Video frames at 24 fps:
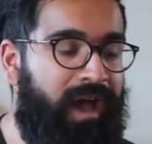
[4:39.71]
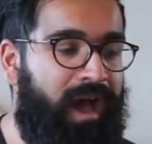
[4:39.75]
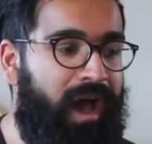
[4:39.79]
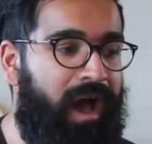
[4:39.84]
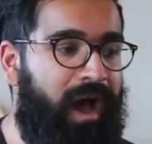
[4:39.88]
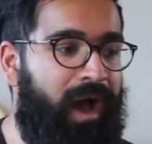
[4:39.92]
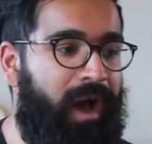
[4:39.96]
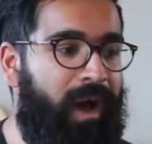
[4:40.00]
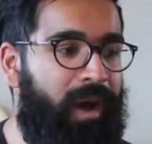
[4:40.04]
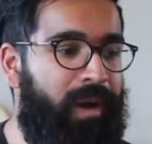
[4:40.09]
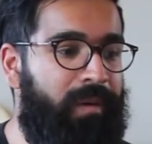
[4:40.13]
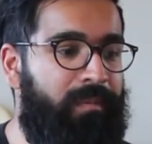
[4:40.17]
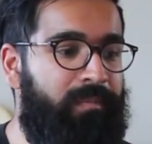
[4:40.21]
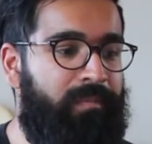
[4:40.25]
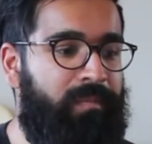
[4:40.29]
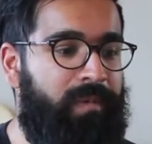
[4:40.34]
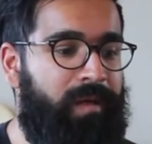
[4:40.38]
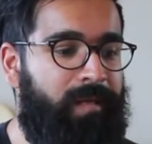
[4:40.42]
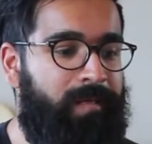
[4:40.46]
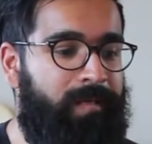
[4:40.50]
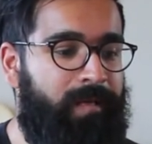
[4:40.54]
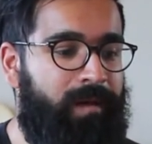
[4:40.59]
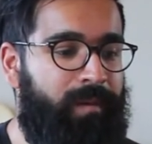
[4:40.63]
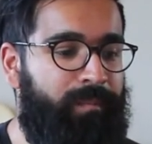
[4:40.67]

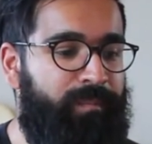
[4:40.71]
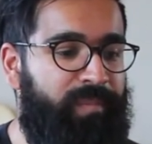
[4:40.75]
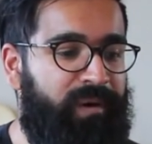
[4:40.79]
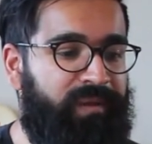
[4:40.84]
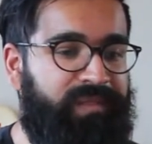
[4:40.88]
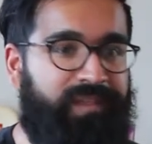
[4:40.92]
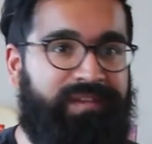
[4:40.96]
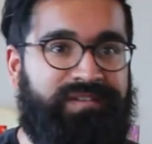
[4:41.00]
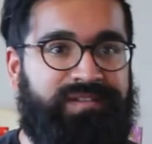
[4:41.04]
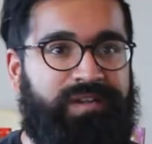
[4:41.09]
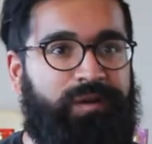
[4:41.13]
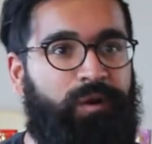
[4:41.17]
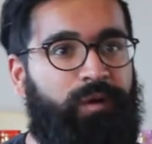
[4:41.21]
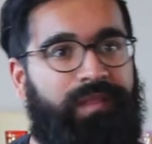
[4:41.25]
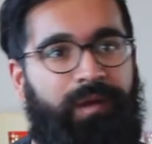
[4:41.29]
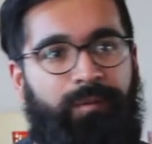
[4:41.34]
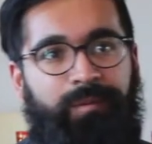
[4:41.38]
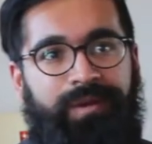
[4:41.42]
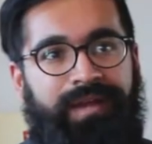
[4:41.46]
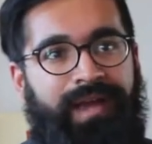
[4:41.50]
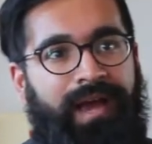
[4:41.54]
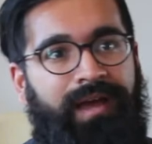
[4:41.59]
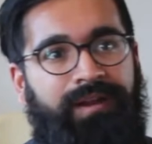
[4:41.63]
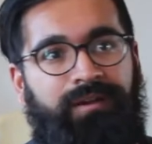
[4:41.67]
But there's a lot that
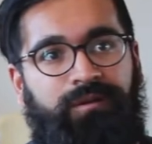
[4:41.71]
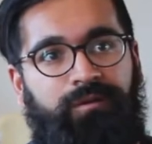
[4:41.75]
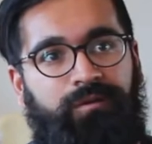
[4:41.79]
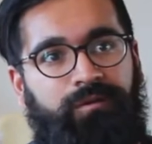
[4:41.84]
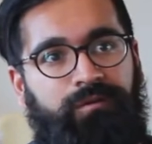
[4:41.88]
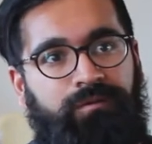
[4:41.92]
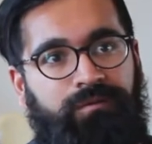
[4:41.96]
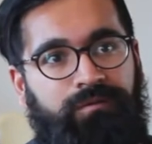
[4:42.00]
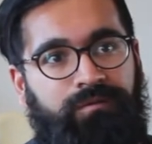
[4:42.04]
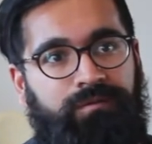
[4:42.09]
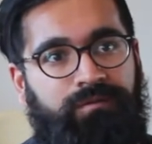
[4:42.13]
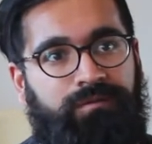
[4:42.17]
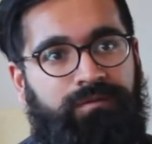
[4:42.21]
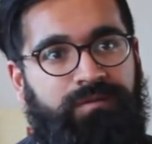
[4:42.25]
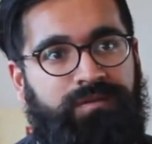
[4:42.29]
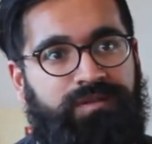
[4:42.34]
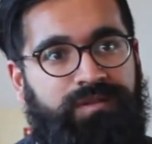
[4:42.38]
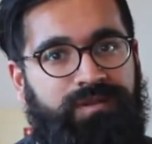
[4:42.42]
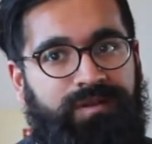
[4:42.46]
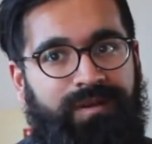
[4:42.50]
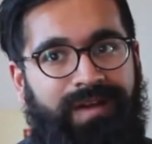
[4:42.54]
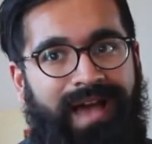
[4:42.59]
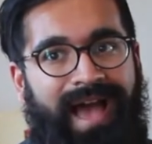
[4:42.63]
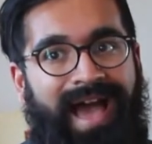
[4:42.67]
we can do
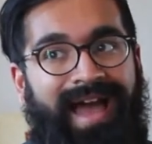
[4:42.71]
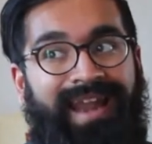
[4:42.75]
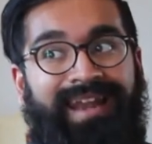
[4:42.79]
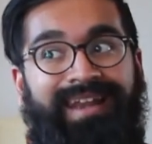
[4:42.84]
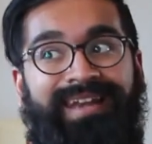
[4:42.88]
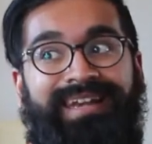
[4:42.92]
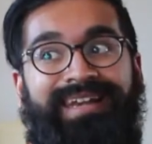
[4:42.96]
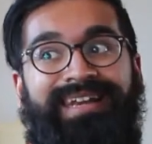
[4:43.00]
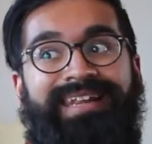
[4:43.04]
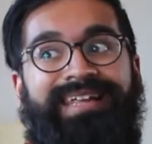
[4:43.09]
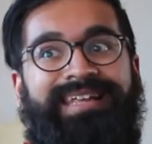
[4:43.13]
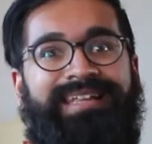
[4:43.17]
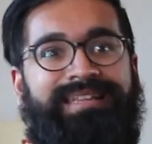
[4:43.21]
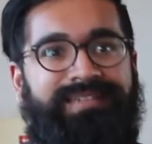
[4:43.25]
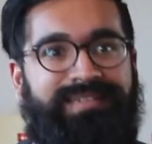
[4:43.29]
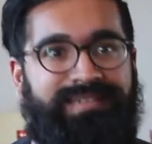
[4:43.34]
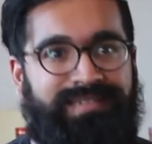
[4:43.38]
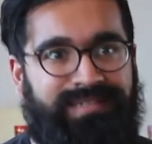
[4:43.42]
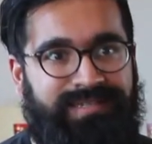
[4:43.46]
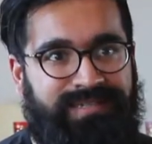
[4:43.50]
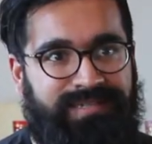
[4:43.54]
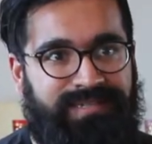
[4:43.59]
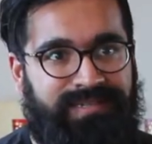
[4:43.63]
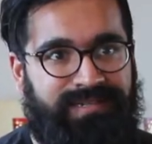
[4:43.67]
to at
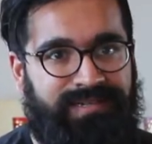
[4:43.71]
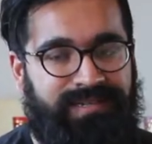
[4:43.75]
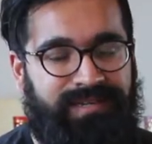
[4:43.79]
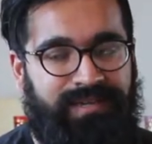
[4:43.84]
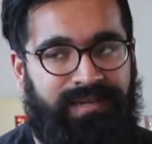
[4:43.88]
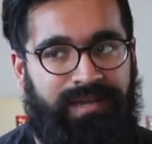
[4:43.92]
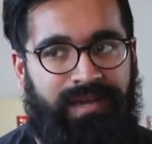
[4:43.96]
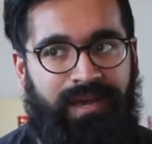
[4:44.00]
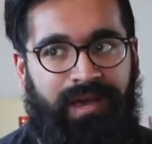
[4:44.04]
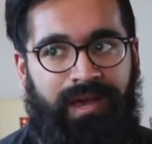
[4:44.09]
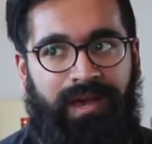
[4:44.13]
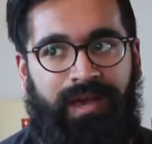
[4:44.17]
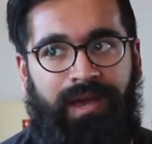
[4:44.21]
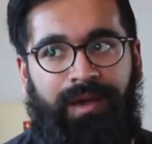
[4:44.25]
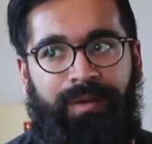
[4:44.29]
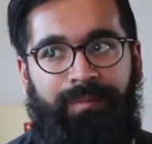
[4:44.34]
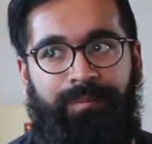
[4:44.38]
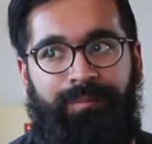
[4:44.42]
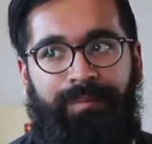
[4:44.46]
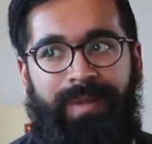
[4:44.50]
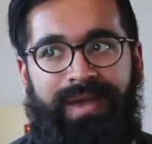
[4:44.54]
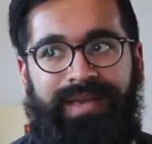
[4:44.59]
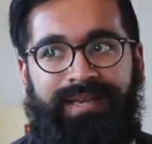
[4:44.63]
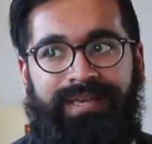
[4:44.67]
least
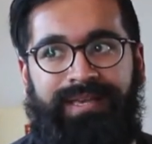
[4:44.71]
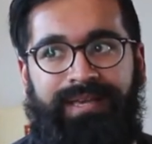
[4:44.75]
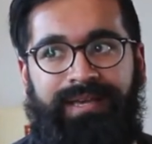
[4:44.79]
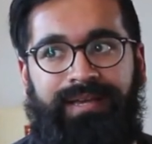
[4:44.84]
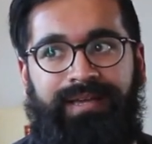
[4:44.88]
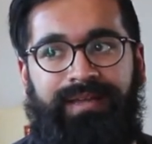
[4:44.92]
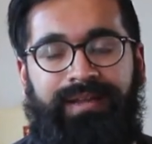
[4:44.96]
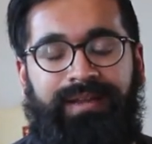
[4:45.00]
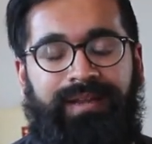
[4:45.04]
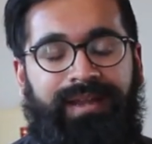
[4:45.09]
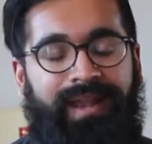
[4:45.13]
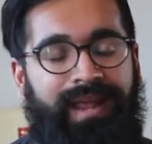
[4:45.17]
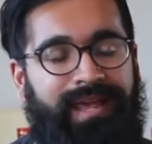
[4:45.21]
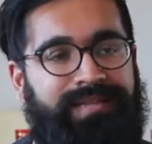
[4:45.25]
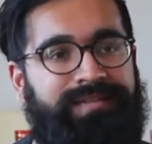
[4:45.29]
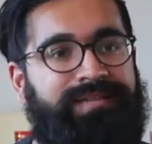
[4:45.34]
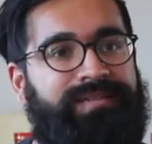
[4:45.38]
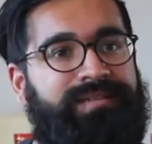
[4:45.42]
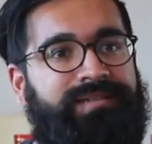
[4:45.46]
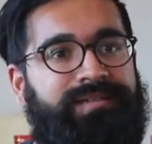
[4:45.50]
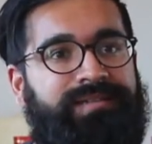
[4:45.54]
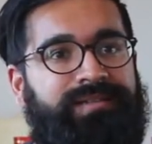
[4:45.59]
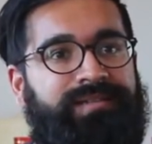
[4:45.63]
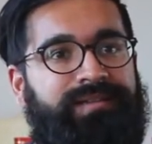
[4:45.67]
make it
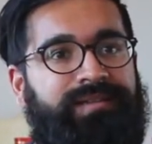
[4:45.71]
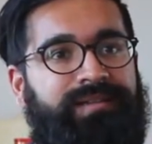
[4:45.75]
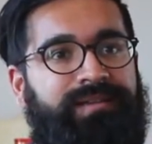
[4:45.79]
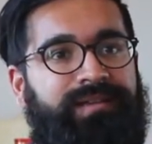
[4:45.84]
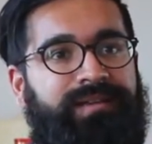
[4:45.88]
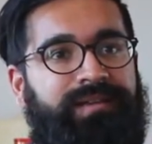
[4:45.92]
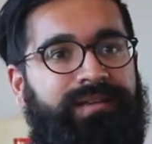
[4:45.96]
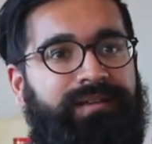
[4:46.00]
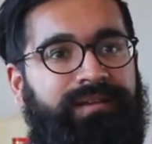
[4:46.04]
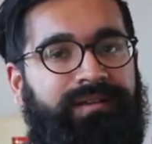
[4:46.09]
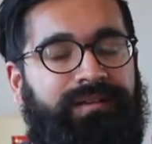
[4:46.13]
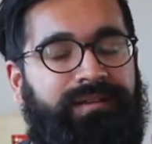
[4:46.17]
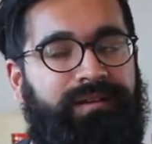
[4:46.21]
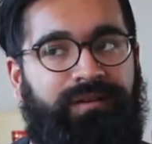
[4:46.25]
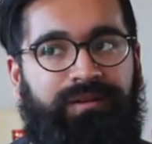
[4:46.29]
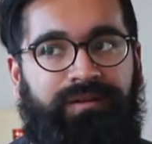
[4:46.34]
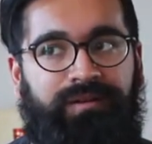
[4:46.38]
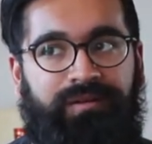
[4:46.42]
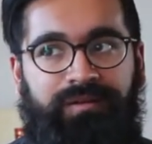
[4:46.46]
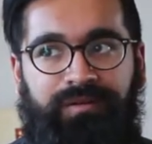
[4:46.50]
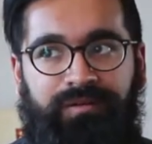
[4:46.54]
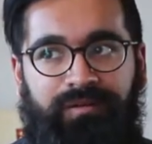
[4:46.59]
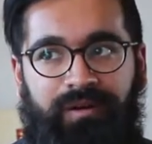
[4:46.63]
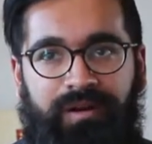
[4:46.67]
less
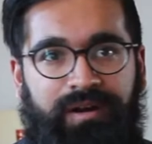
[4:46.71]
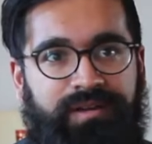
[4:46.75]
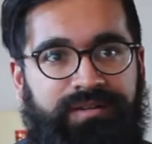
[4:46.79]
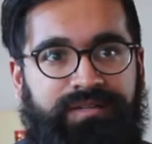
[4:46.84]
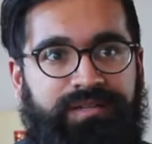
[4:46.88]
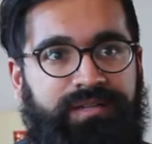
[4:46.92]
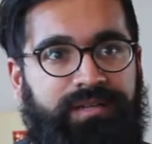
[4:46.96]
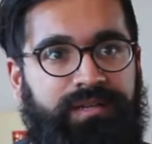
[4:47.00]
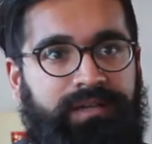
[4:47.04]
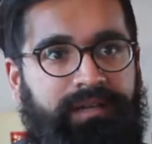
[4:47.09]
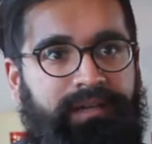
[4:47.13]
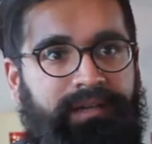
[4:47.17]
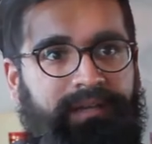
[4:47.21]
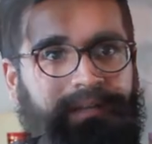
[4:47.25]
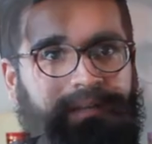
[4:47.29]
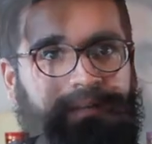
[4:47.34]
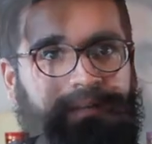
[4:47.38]
crazy.